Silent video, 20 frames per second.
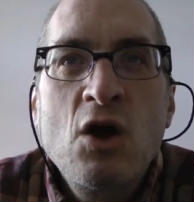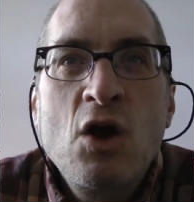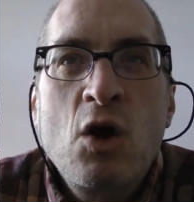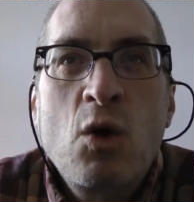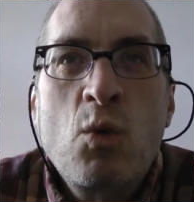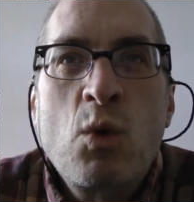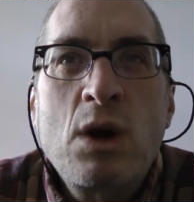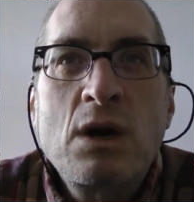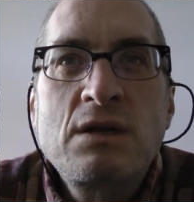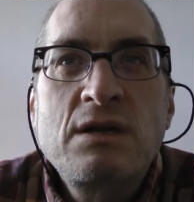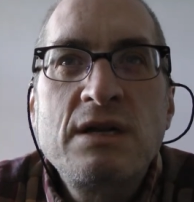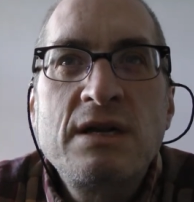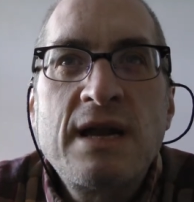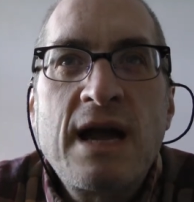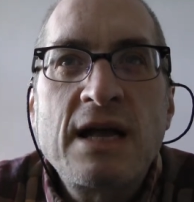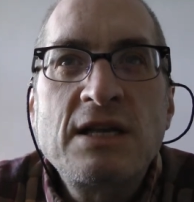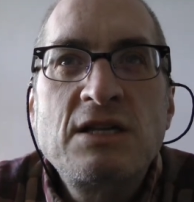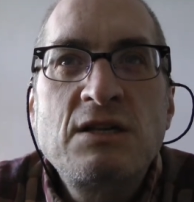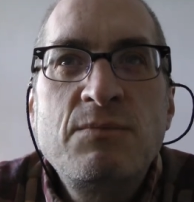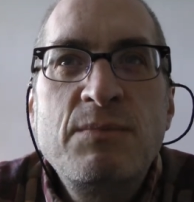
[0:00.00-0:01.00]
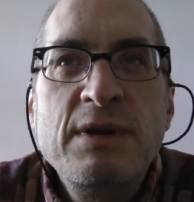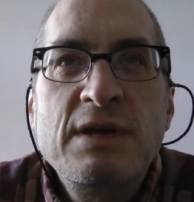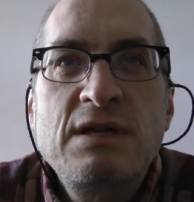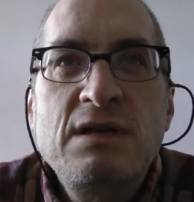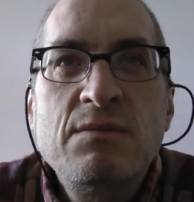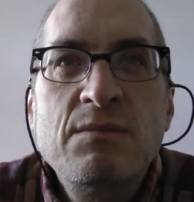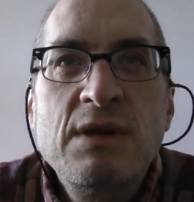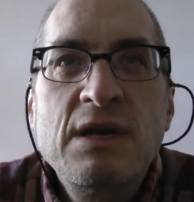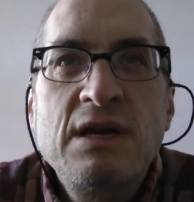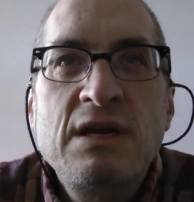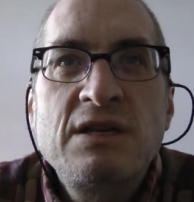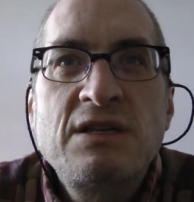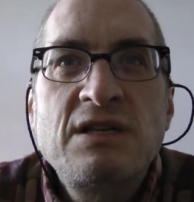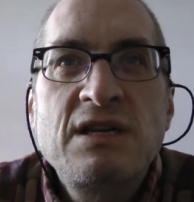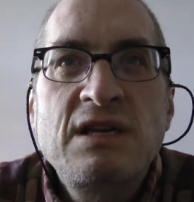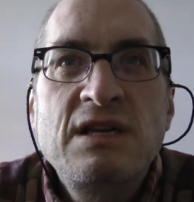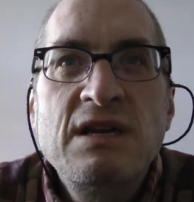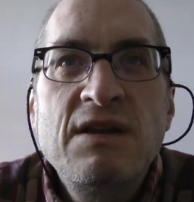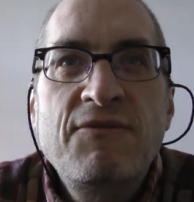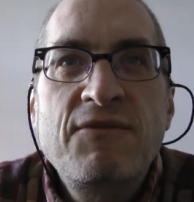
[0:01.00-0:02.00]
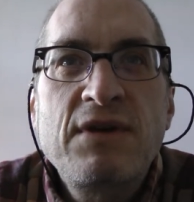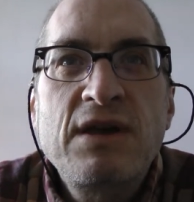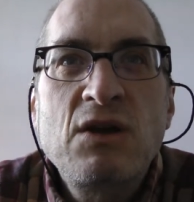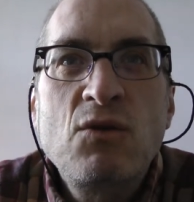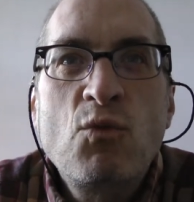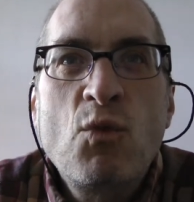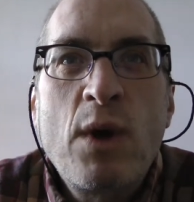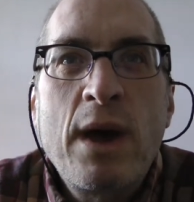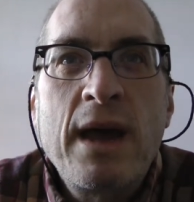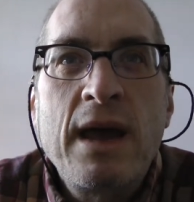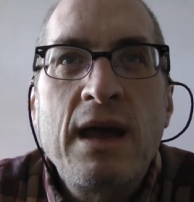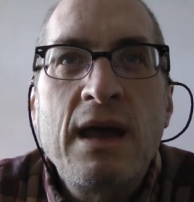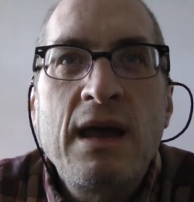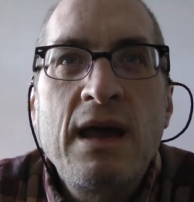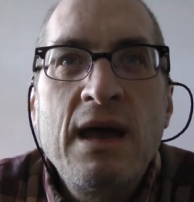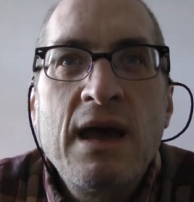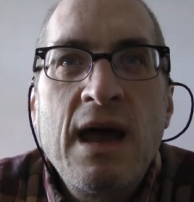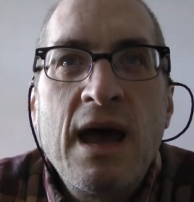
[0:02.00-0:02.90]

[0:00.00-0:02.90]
Her work did not speak to me in a significant way,